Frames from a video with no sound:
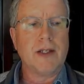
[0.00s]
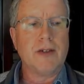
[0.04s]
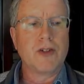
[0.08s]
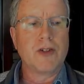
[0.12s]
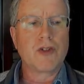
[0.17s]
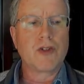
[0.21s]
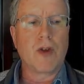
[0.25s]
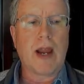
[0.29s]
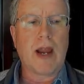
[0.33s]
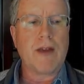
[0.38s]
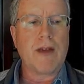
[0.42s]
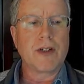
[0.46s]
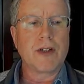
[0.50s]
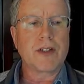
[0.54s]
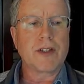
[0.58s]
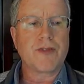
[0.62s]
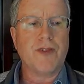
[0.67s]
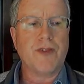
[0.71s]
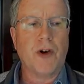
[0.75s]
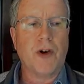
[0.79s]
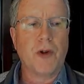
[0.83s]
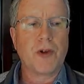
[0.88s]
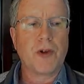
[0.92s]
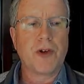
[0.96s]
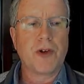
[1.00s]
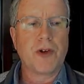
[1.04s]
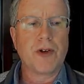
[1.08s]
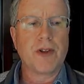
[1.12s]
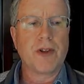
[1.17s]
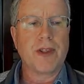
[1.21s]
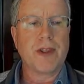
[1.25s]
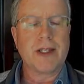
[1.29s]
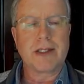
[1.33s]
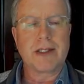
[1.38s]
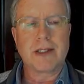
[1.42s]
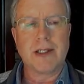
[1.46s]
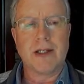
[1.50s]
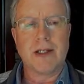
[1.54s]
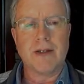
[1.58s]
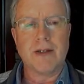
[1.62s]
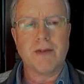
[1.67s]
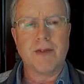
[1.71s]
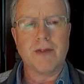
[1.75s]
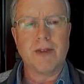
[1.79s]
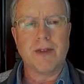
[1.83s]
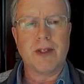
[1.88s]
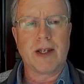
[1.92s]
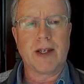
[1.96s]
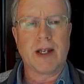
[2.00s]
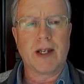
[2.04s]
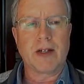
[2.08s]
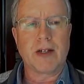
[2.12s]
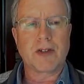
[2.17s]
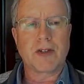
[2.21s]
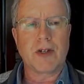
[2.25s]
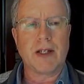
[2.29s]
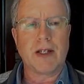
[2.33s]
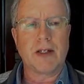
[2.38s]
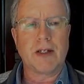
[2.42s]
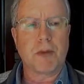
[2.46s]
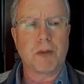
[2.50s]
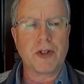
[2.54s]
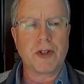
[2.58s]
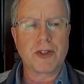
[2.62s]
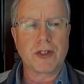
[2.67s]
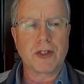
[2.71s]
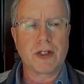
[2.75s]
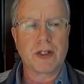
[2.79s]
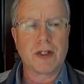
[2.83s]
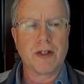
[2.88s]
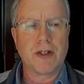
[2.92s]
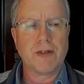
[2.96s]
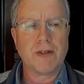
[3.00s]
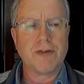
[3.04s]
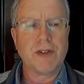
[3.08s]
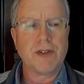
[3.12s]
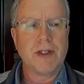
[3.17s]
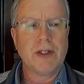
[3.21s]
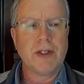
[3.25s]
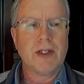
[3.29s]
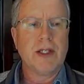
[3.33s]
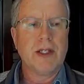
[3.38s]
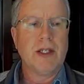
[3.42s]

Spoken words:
drivers folder that I tried to preserve,